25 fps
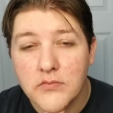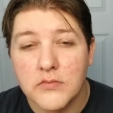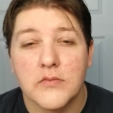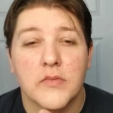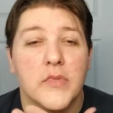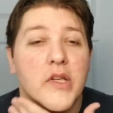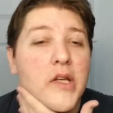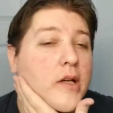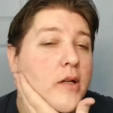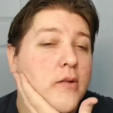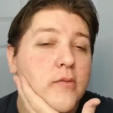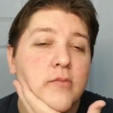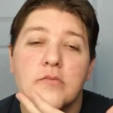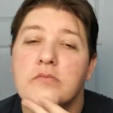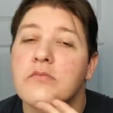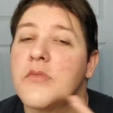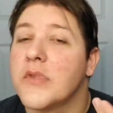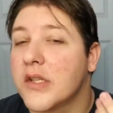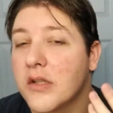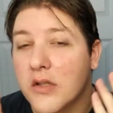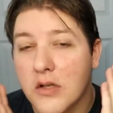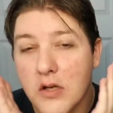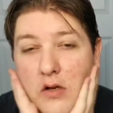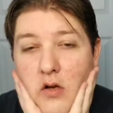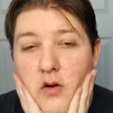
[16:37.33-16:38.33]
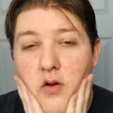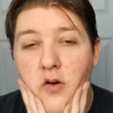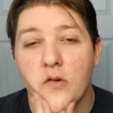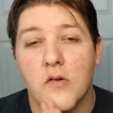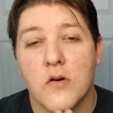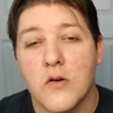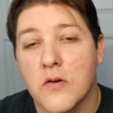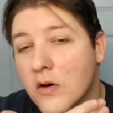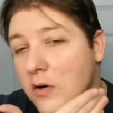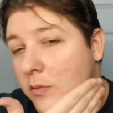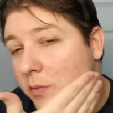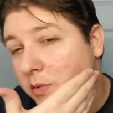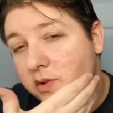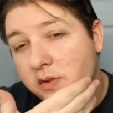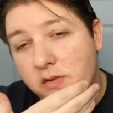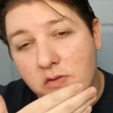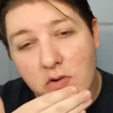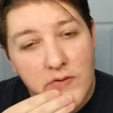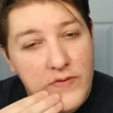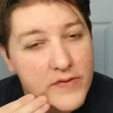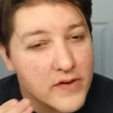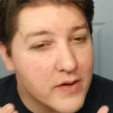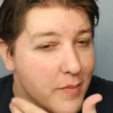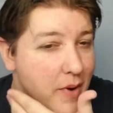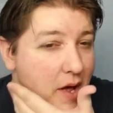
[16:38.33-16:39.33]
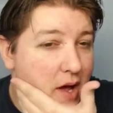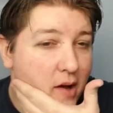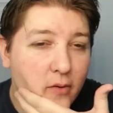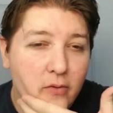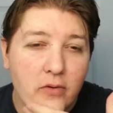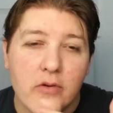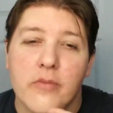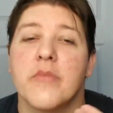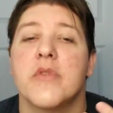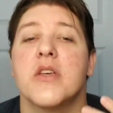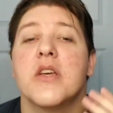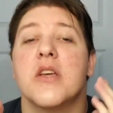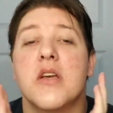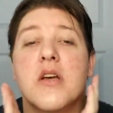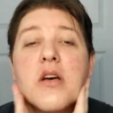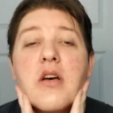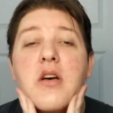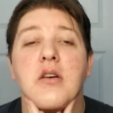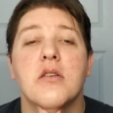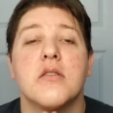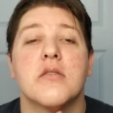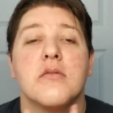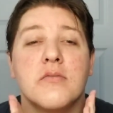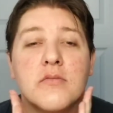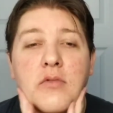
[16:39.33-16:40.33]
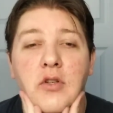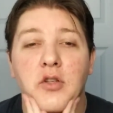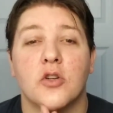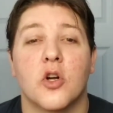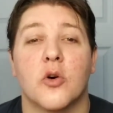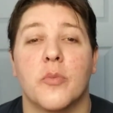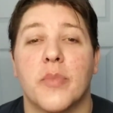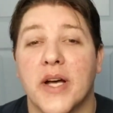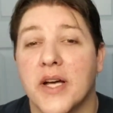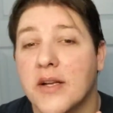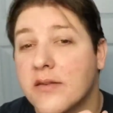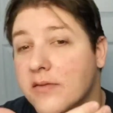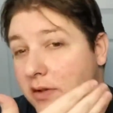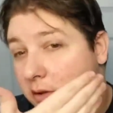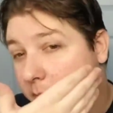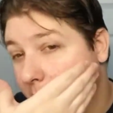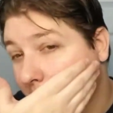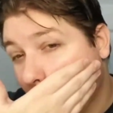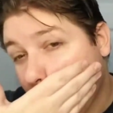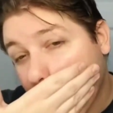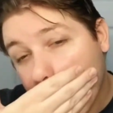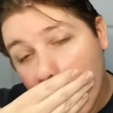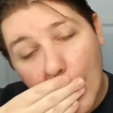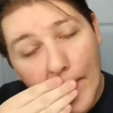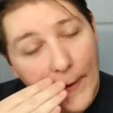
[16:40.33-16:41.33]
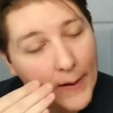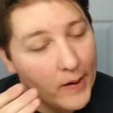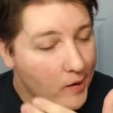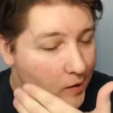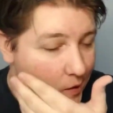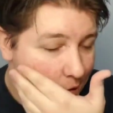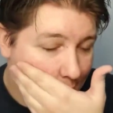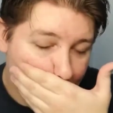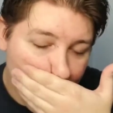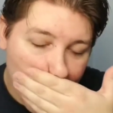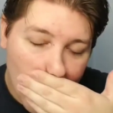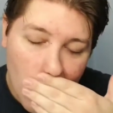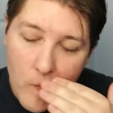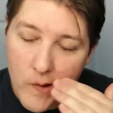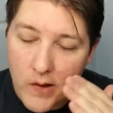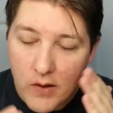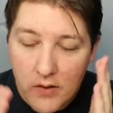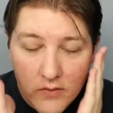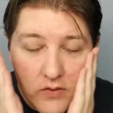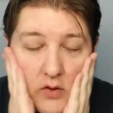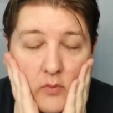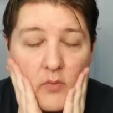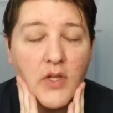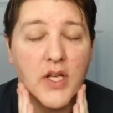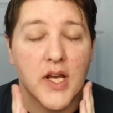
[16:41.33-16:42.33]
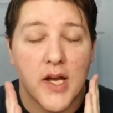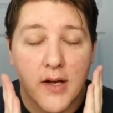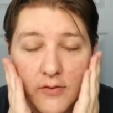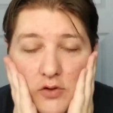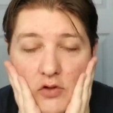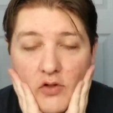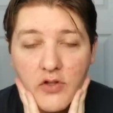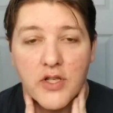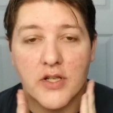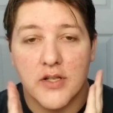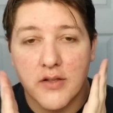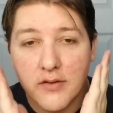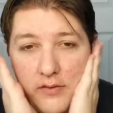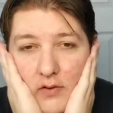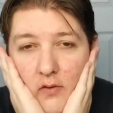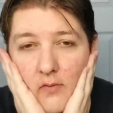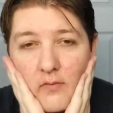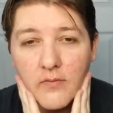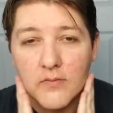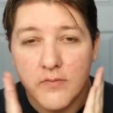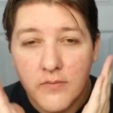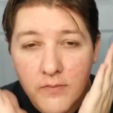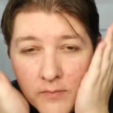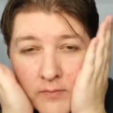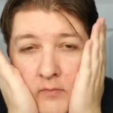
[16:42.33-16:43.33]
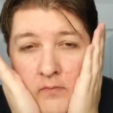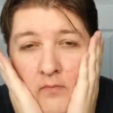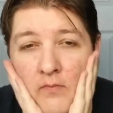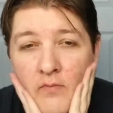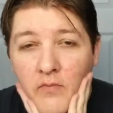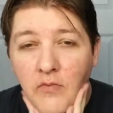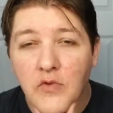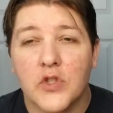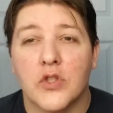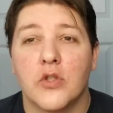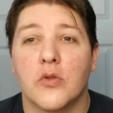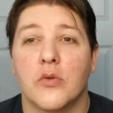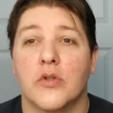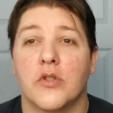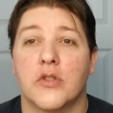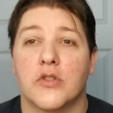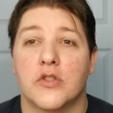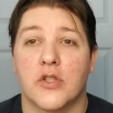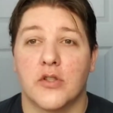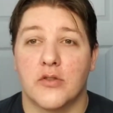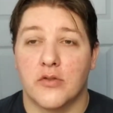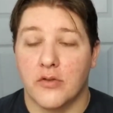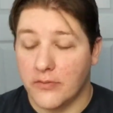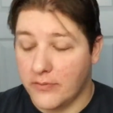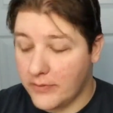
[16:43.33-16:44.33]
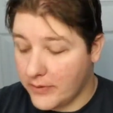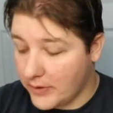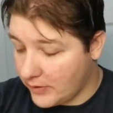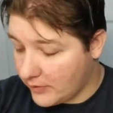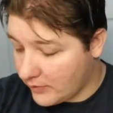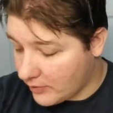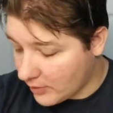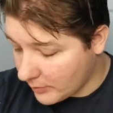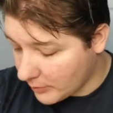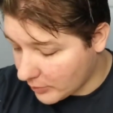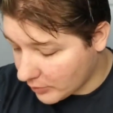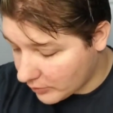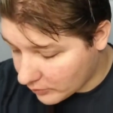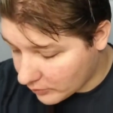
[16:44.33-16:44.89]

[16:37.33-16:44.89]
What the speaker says: Yeah, like almost no feedback from the, or no bad feedback from the aftershave. Doing the Chiseled Face Summer